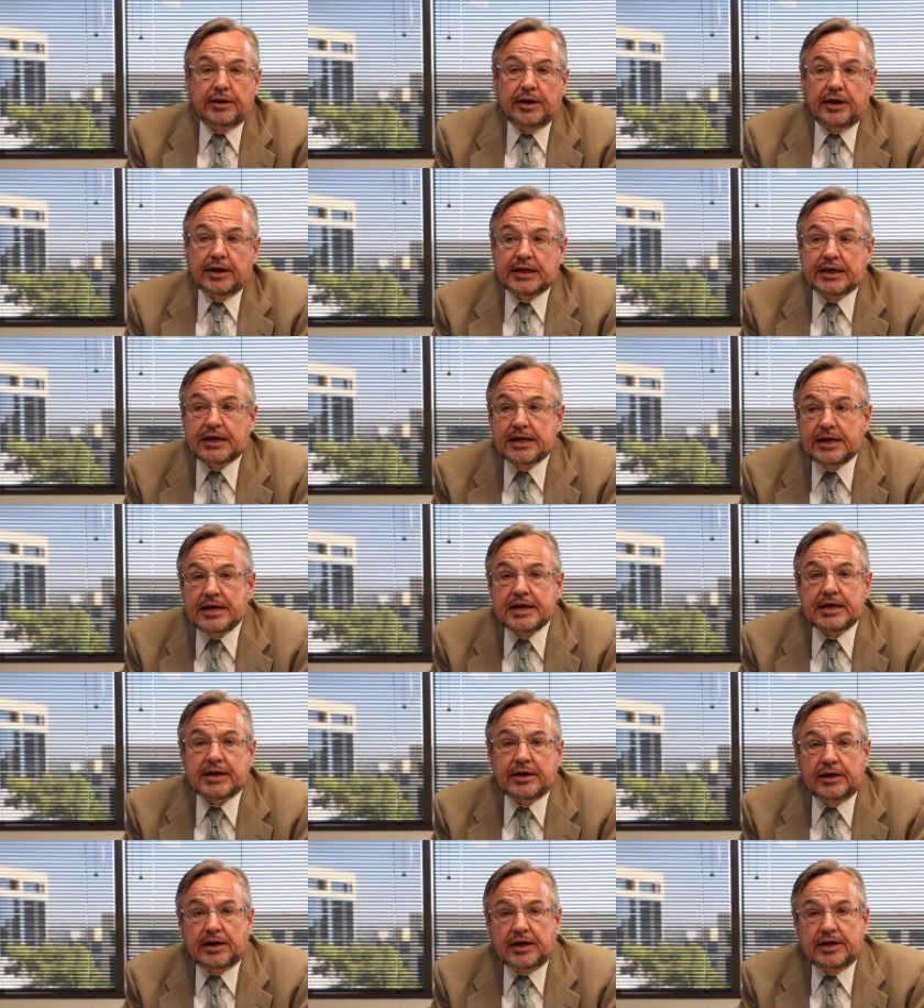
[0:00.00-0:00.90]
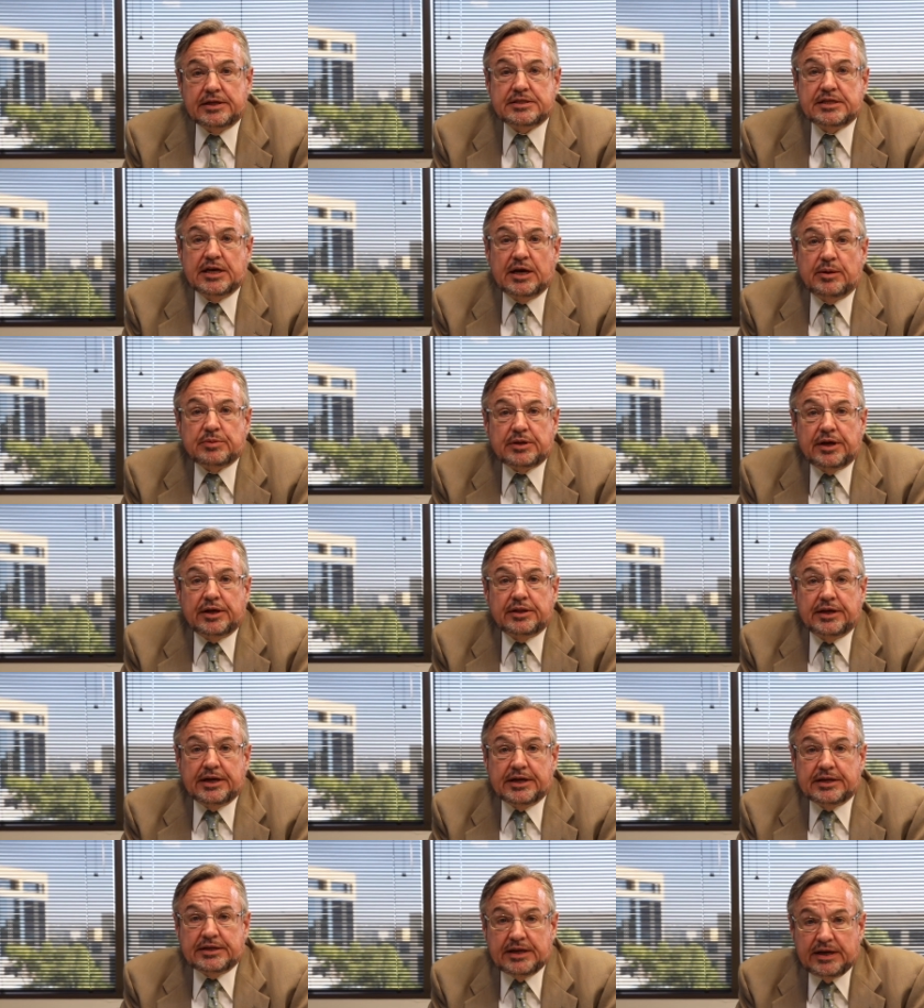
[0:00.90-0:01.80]
A key concept I'd
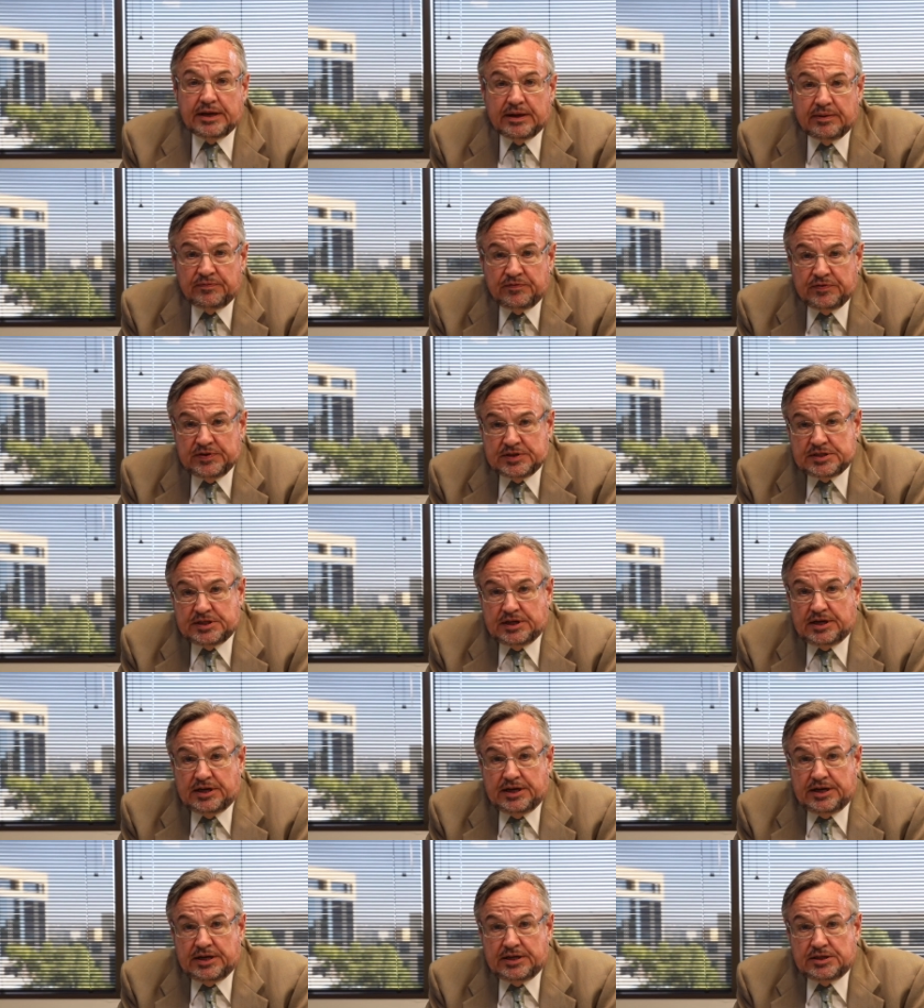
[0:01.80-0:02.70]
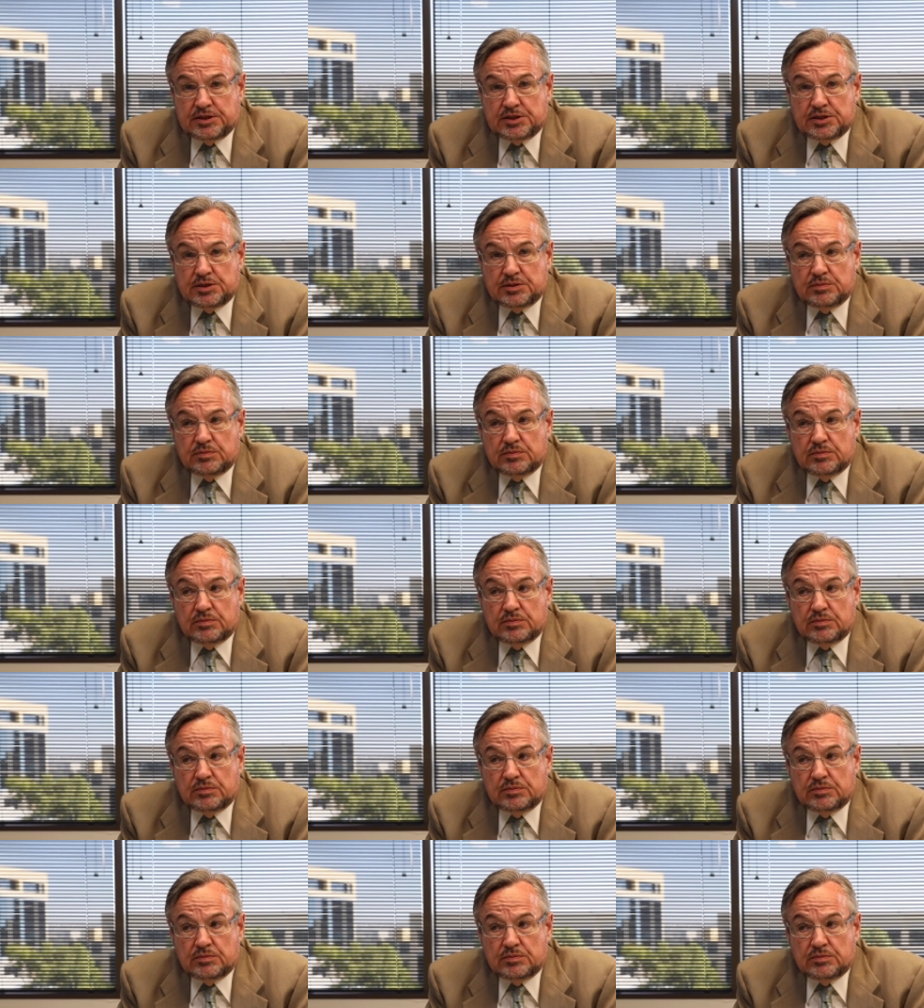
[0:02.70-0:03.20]
like to emphasize